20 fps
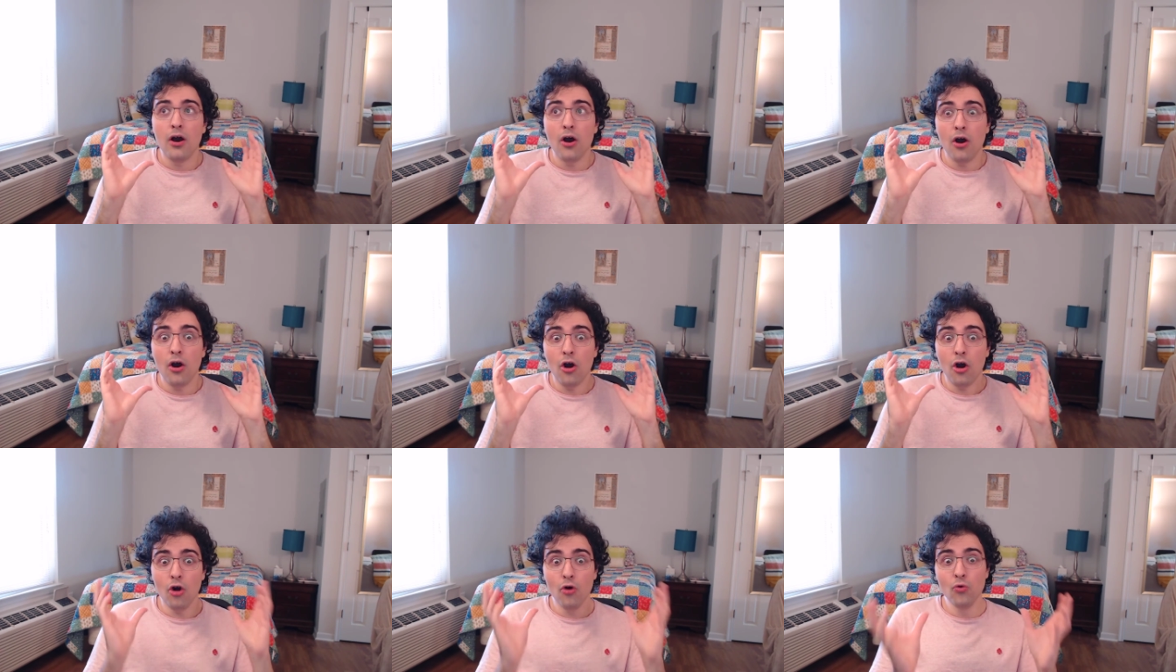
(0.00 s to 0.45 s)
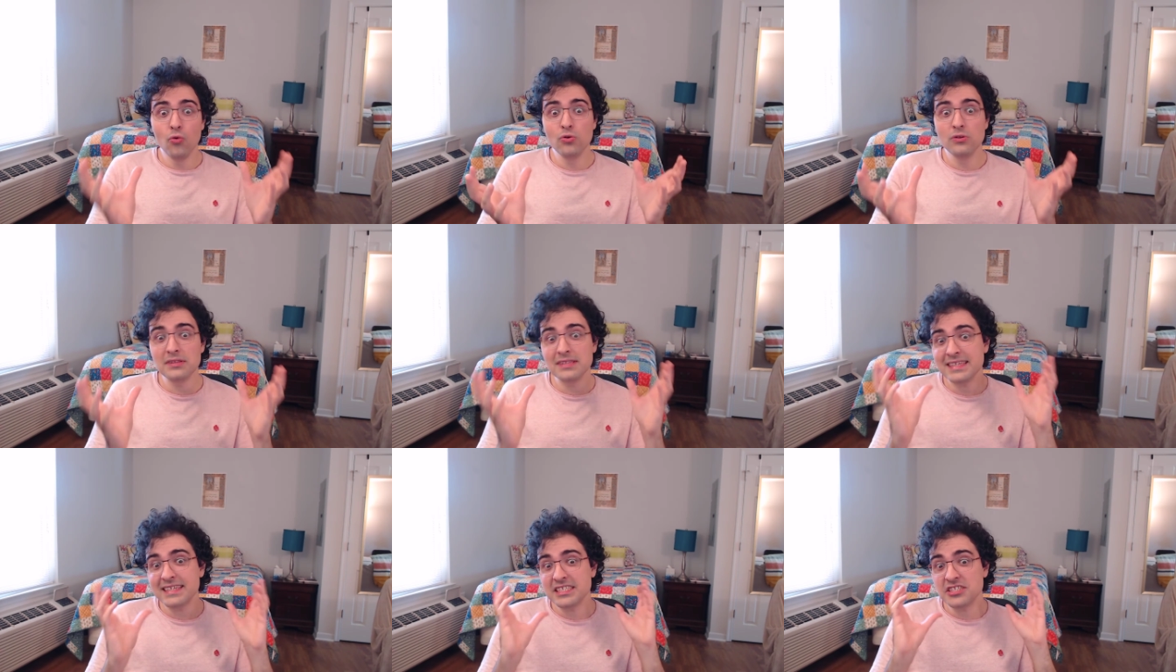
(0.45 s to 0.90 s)

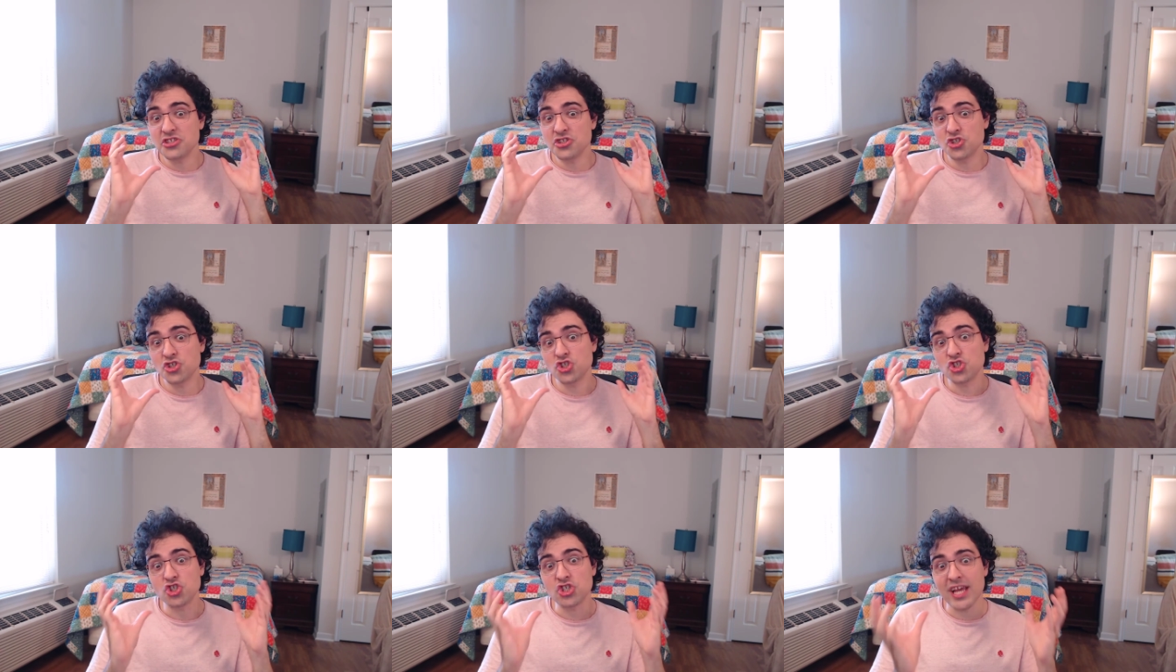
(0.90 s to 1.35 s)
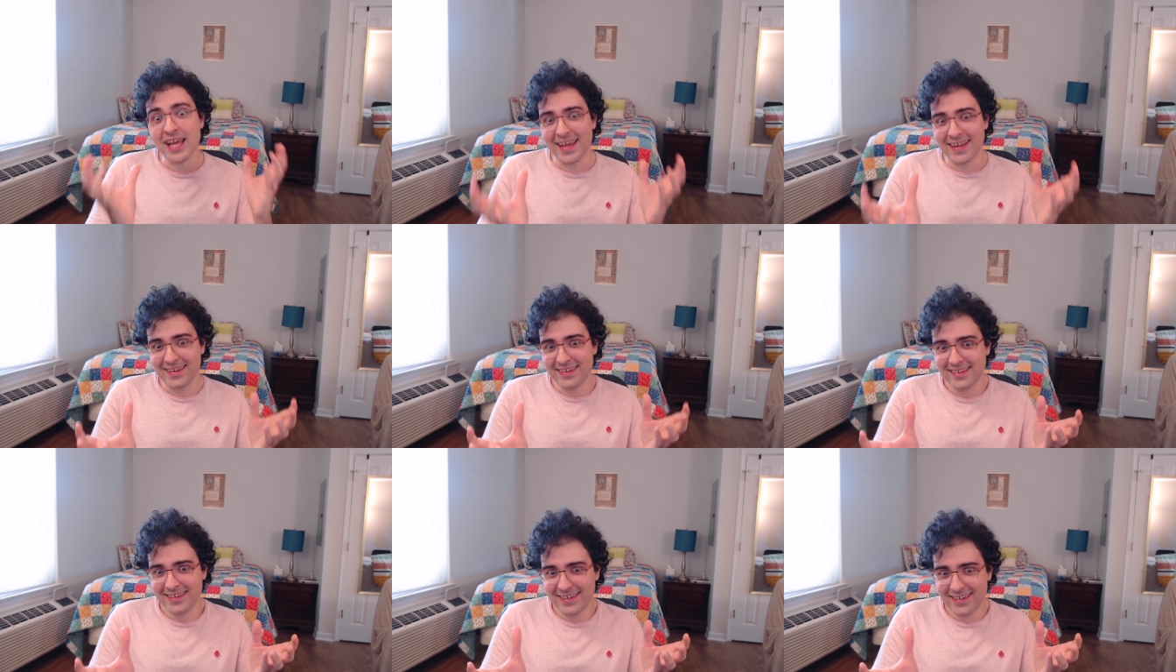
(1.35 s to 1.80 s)
holy
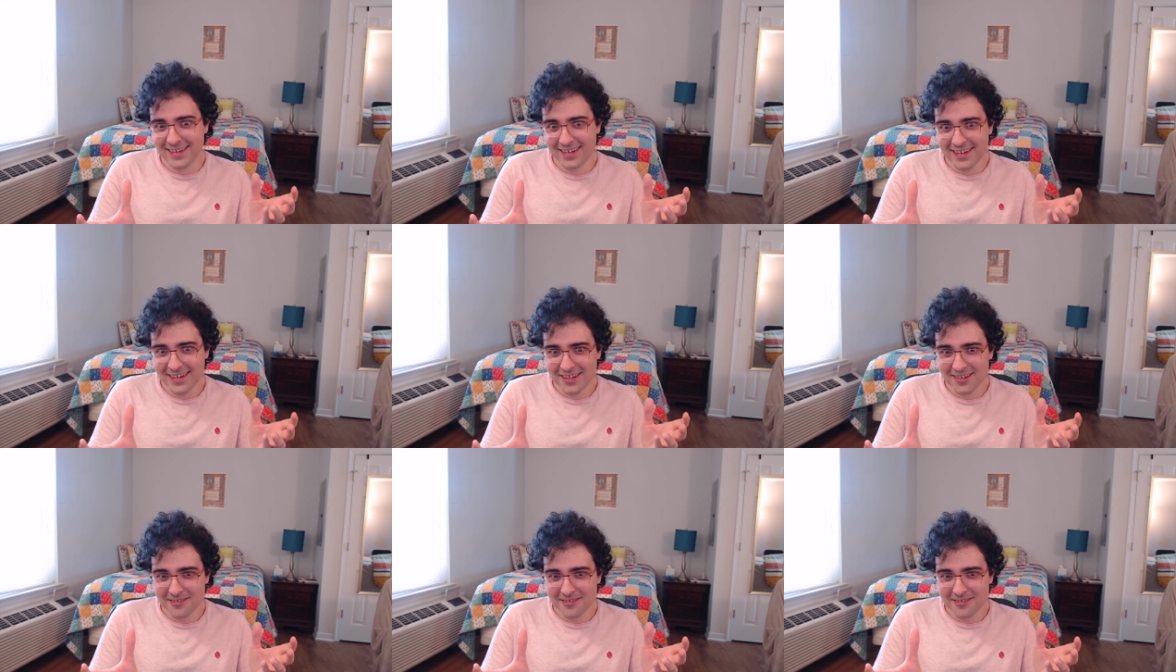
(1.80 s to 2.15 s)
shit,